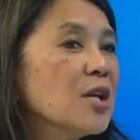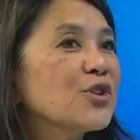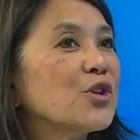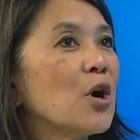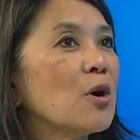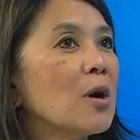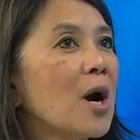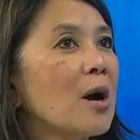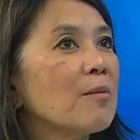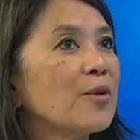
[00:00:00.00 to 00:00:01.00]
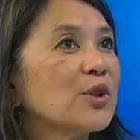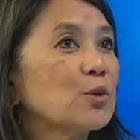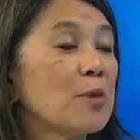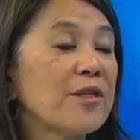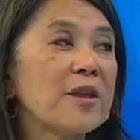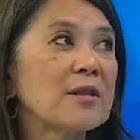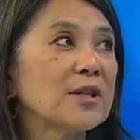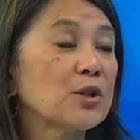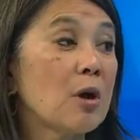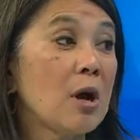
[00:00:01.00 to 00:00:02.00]
So there's one thing
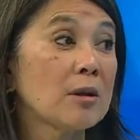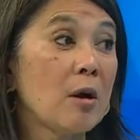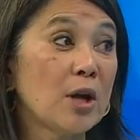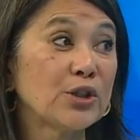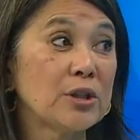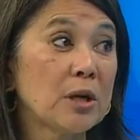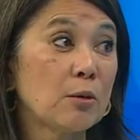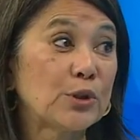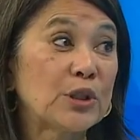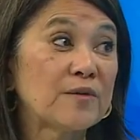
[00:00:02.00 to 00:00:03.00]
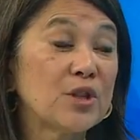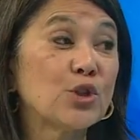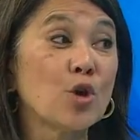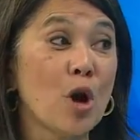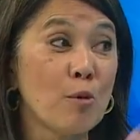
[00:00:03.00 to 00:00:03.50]
that's called the osteonecrosis of the jaw,